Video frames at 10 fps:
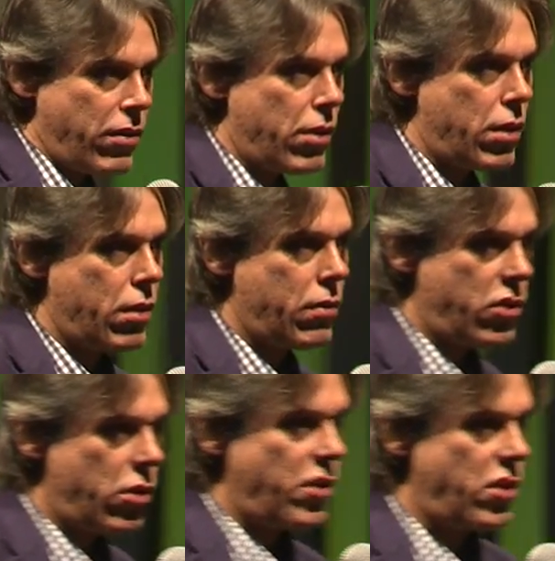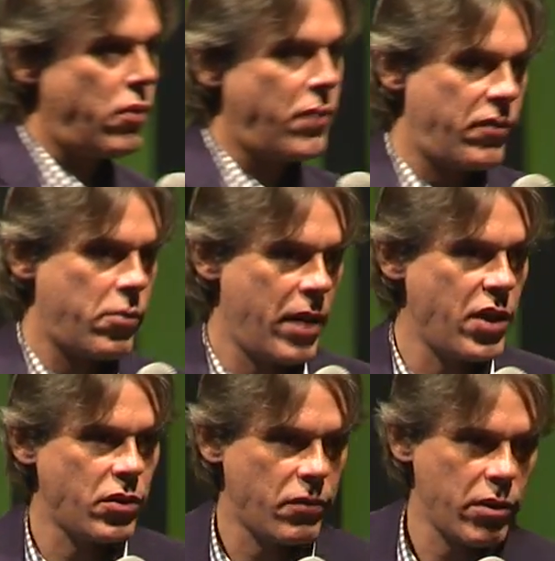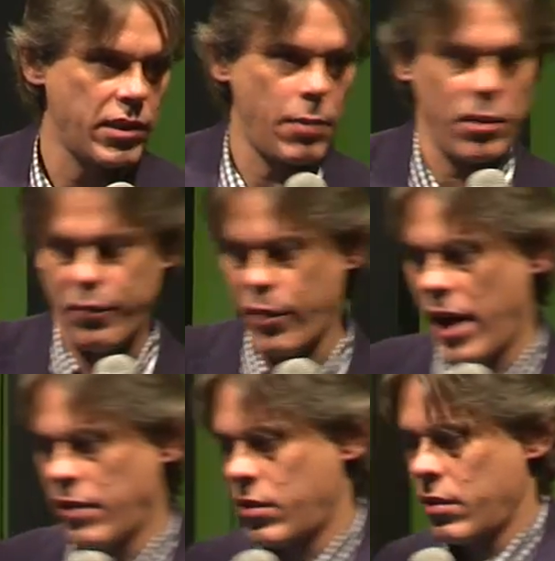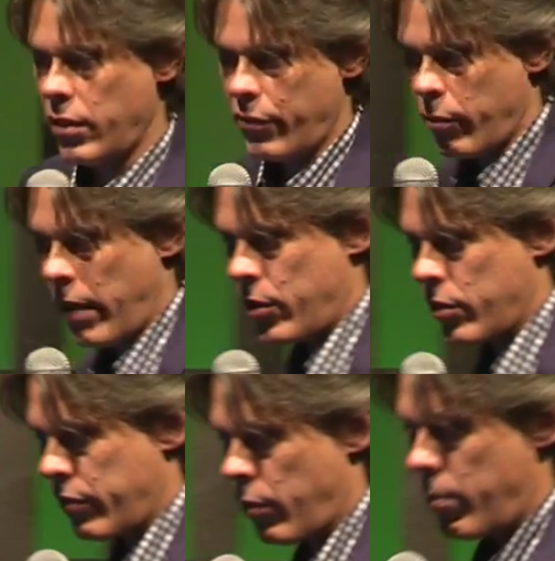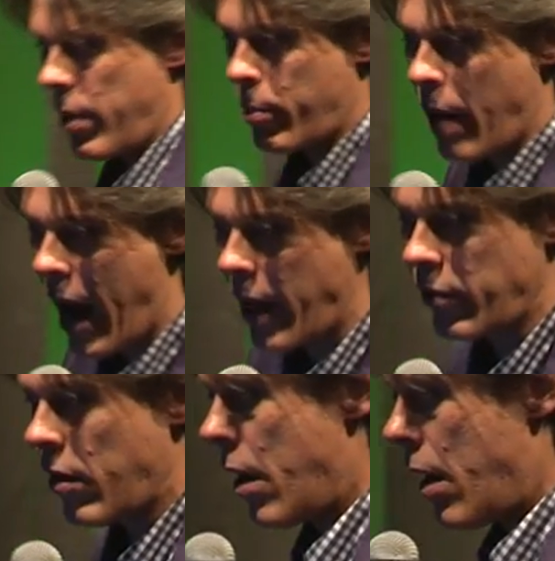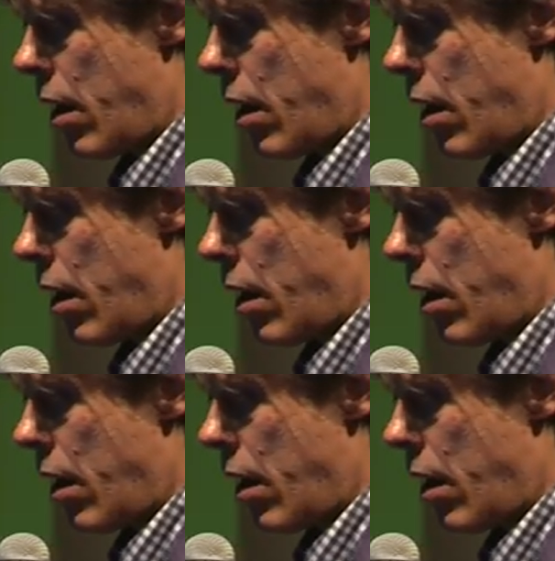other sources of information, for example, friends, information from the brand.